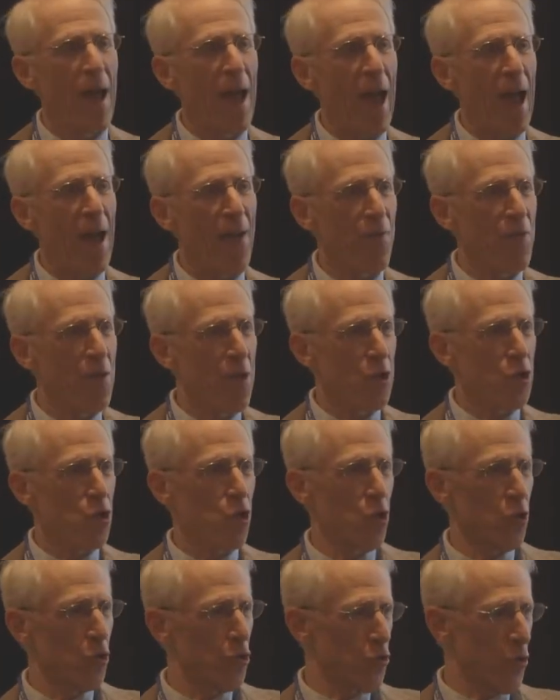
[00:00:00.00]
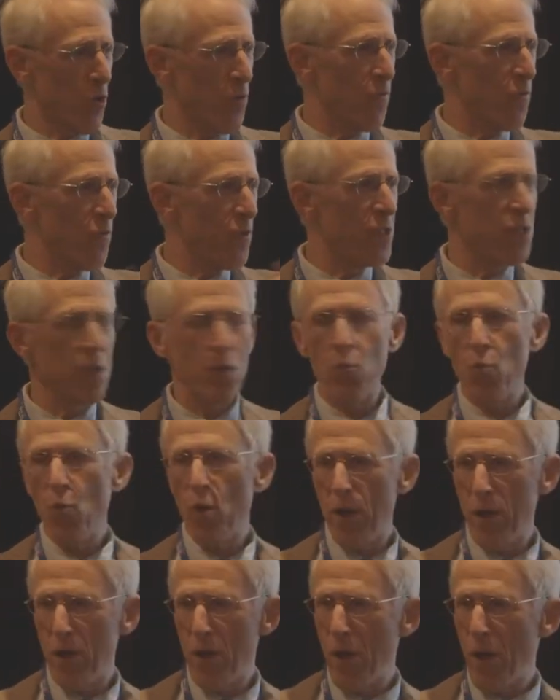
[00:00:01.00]
have their children visit
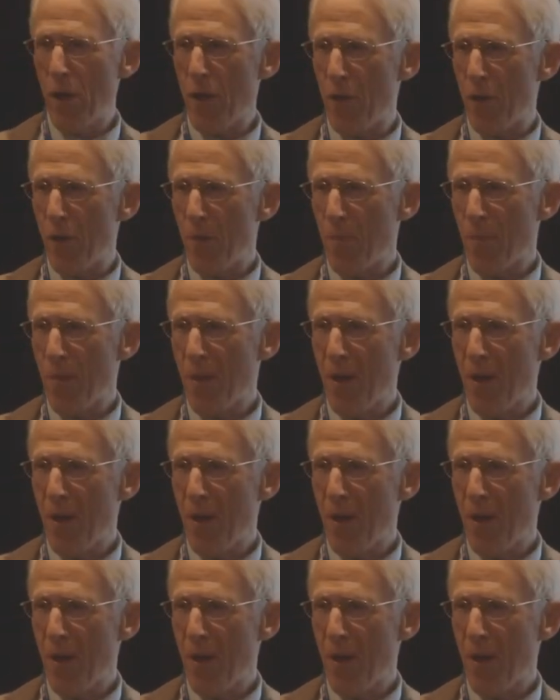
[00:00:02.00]
one another,